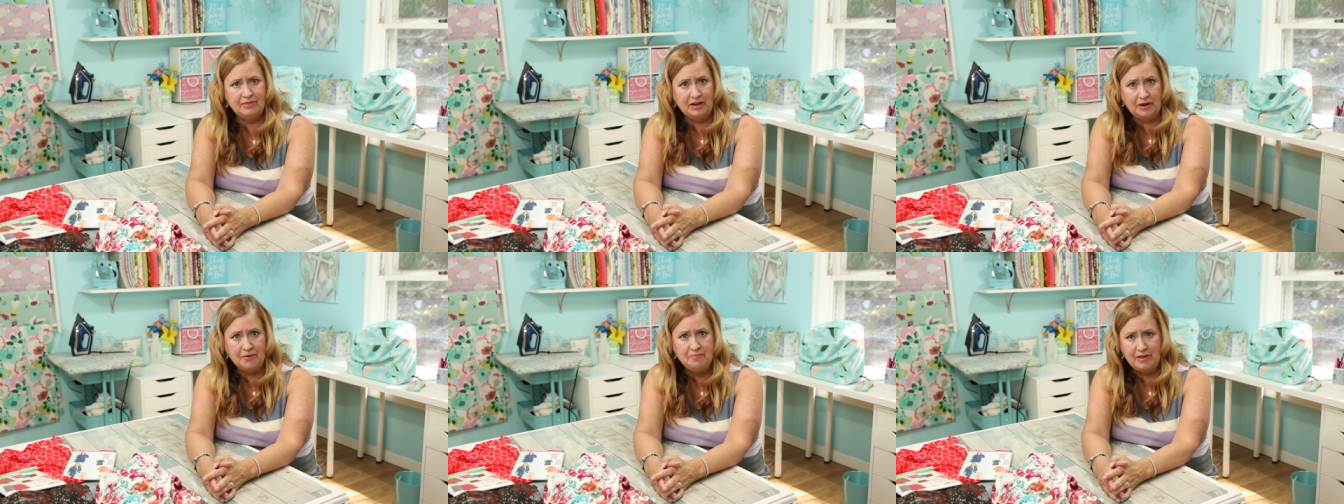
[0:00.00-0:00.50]

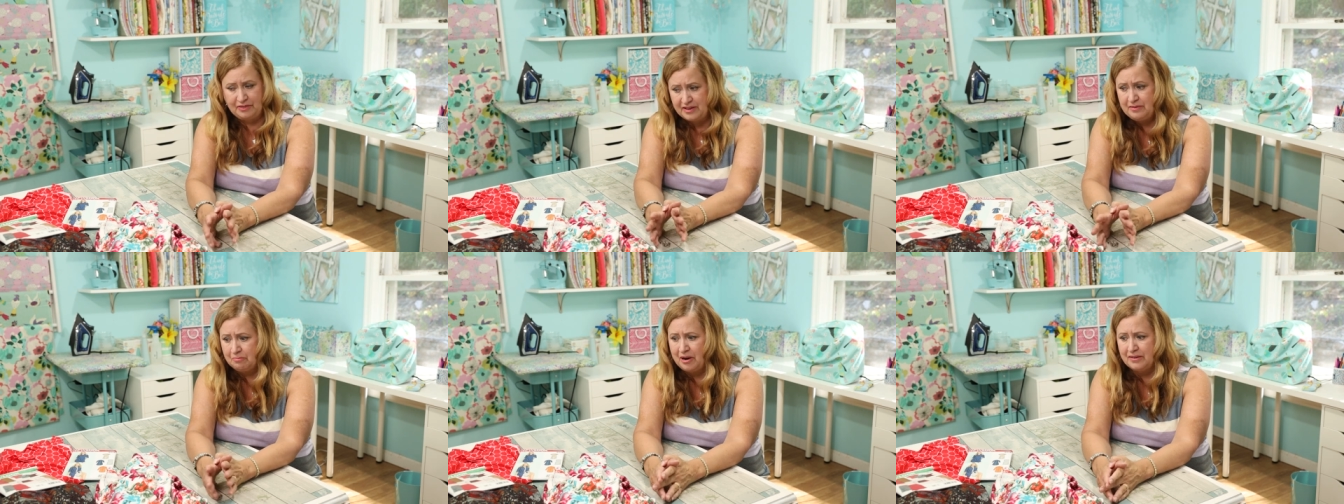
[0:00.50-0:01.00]
you know, at
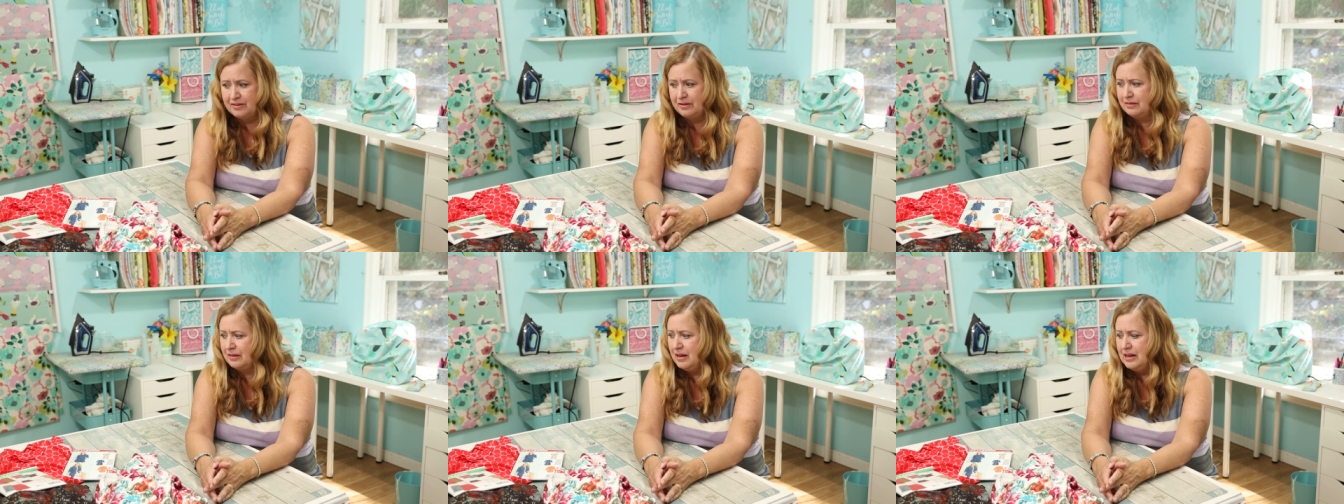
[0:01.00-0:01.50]
these
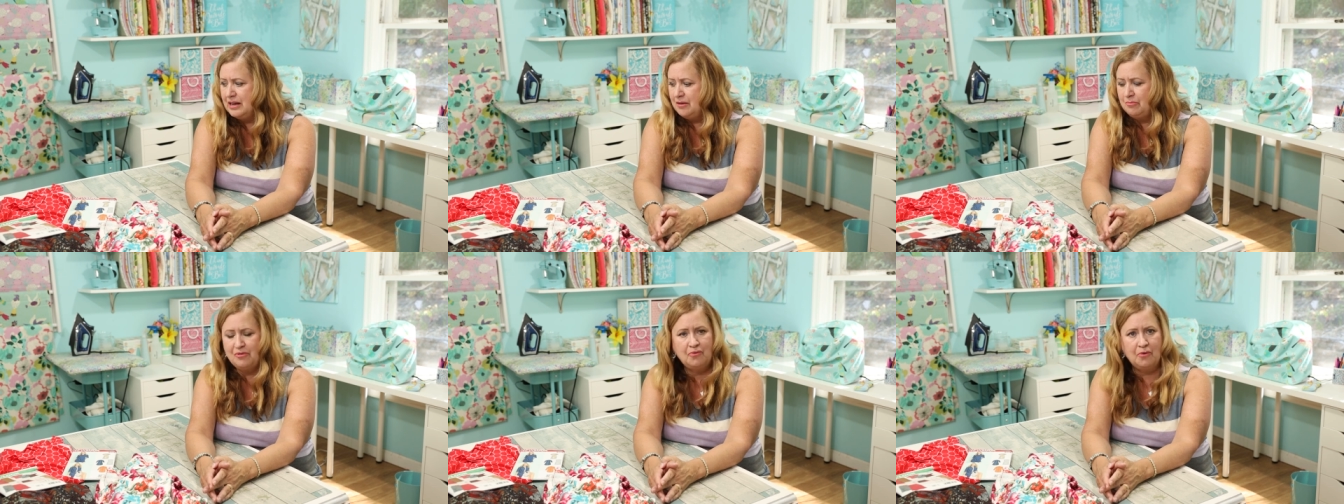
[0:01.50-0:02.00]
prices
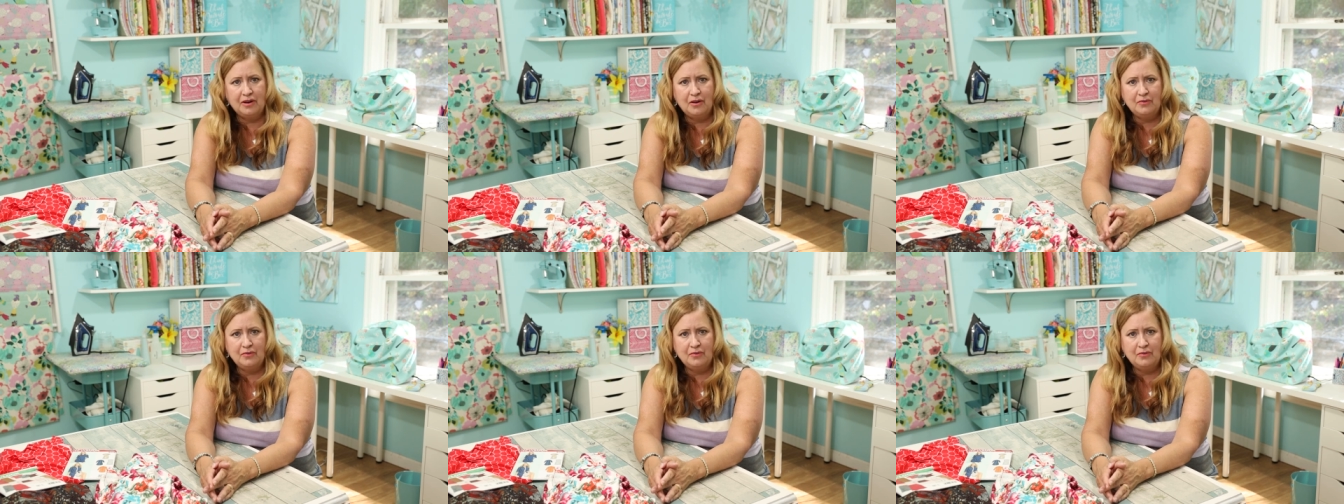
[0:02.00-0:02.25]
before